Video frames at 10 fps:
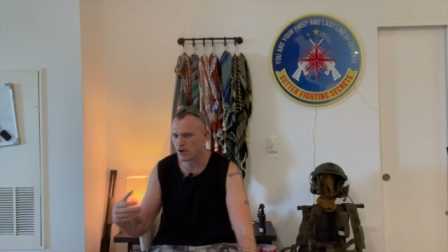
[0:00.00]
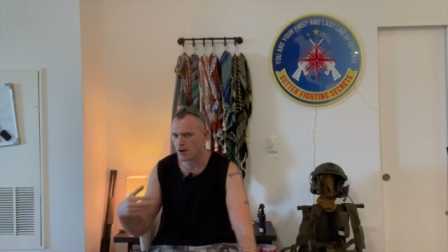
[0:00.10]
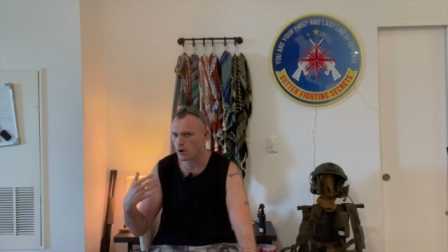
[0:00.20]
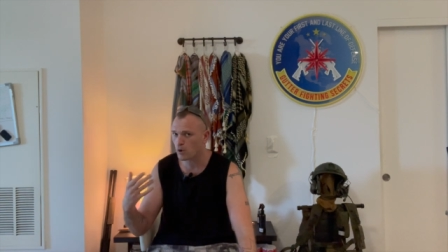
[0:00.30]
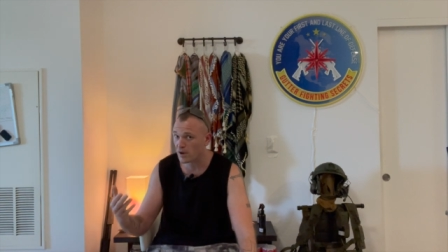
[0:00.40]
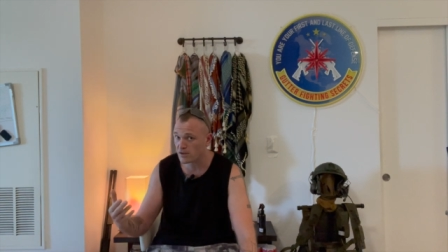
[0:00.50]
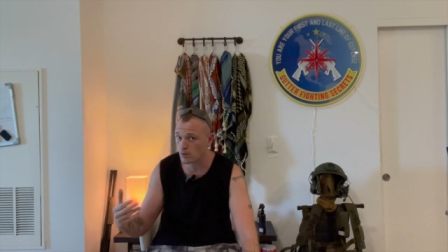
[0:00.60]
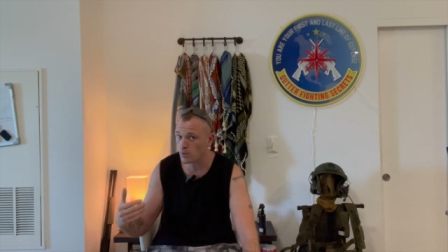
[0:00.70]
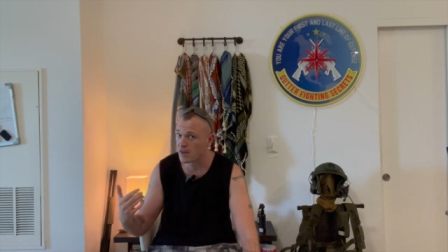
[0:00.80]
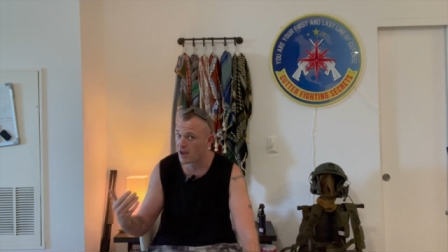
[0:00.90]
Become
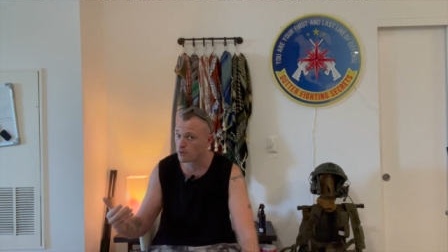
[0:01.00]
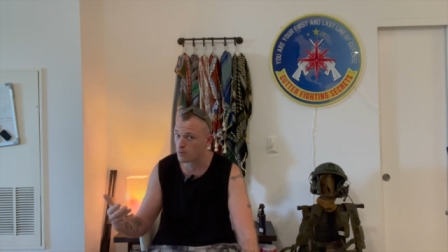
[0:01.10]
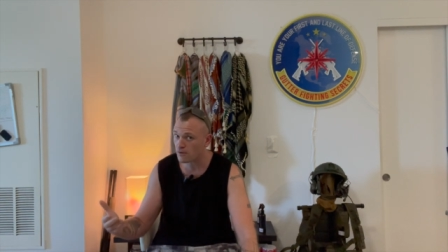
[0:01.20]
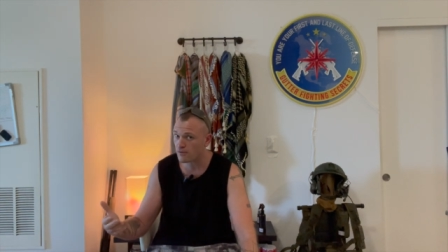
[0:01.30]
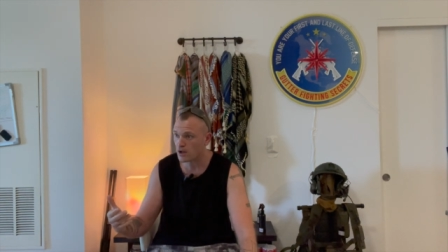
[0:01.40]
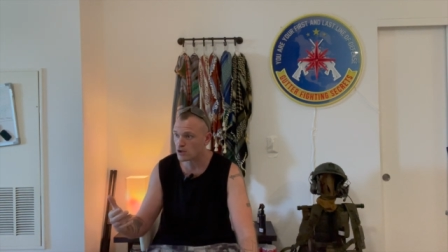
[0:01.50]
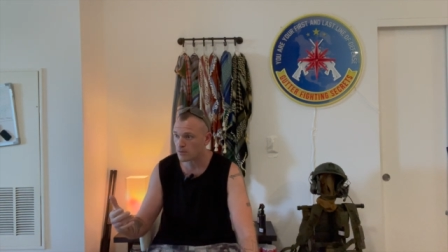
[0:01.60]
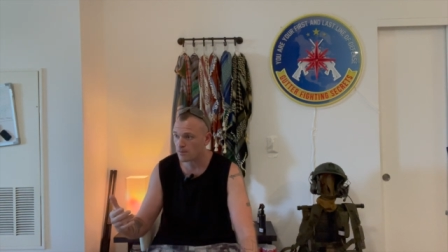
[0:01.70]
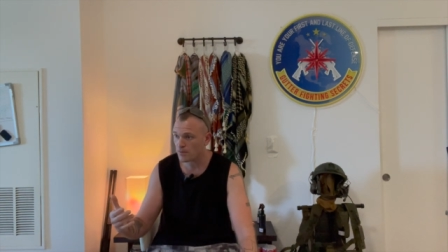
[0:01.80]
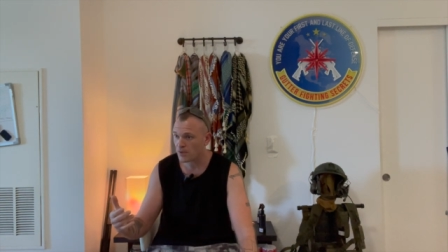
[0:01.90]
acquainted with every profession.